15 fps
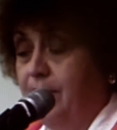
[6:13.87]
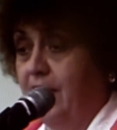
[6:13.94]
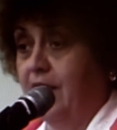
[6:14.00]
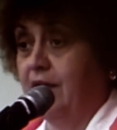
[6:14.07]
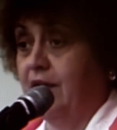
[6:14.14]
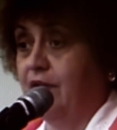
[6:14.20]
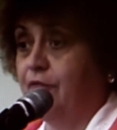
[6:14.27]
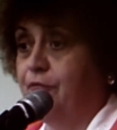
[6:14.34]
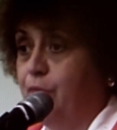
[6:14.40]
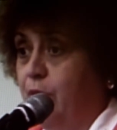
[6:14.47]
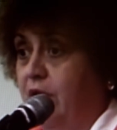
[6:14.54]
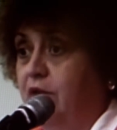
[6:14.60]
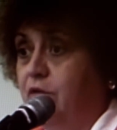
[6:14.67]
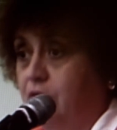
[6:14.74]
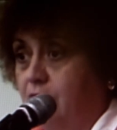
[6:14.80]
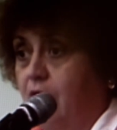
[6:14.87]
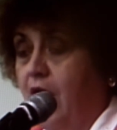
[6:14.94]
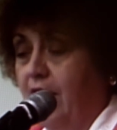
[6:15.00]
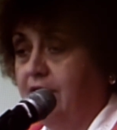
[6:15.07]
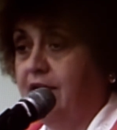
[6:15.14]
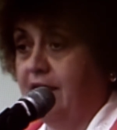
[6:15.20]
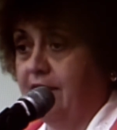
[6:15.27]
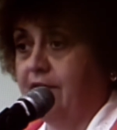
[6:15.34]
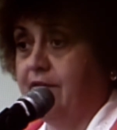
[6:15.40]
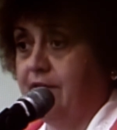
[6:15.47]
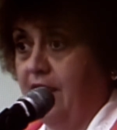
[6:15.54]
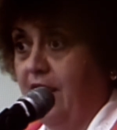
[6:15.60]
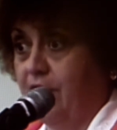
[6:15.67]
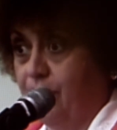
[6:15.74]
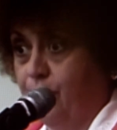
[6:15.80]
but if we do not take a
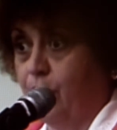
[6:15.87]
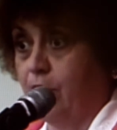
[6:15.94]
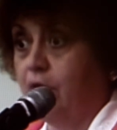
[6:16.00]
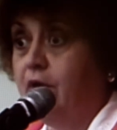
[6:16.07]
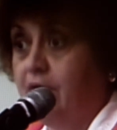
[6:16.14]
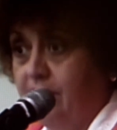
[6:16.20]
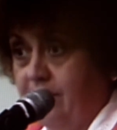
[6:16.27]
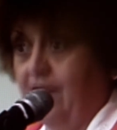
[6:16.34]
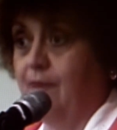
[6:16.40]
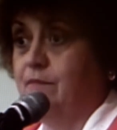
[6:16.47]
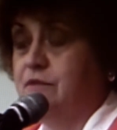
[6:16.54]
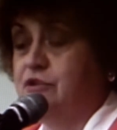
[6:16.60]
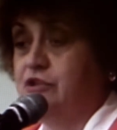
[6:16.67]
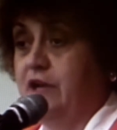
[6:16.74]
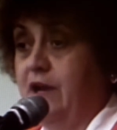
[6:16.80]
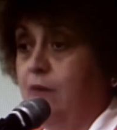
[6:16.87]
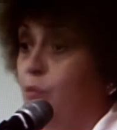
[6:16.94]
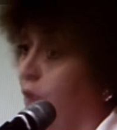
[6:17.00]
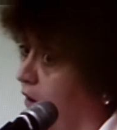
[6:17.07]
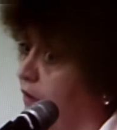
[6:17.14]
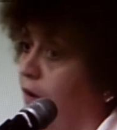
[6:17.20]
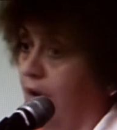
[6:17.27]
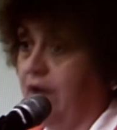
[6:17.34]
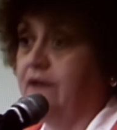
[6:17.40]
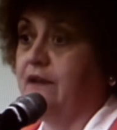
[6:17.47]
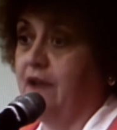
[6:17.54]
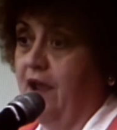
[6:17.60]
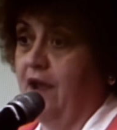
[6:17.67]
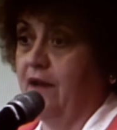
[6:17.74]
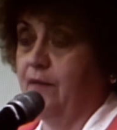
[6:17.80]
stand for some machine, we're going
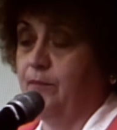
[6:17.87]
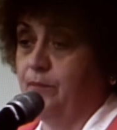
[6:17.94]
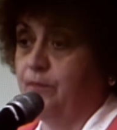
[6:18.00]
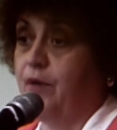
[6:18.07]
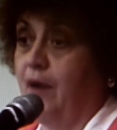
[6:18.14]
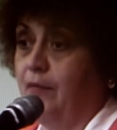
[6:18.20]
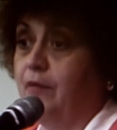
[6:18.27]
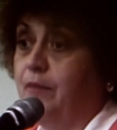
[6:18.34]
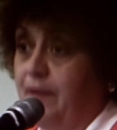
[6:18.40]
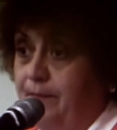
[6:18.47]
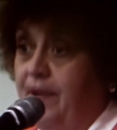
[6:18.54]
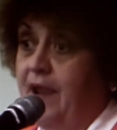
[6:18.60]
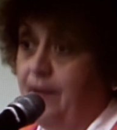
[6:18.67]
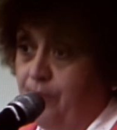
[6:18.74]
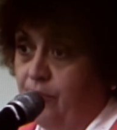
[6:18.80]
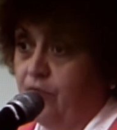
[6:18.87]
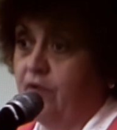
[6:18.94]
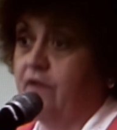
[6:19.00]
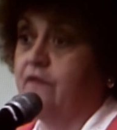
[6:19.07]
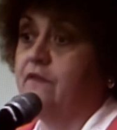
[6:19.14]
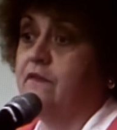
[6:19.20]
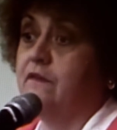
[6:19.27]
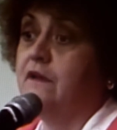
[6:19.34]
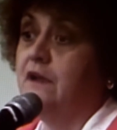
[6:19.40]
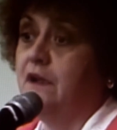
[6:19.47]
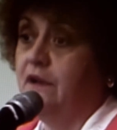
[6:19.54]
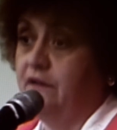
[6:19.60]
to get probably paperless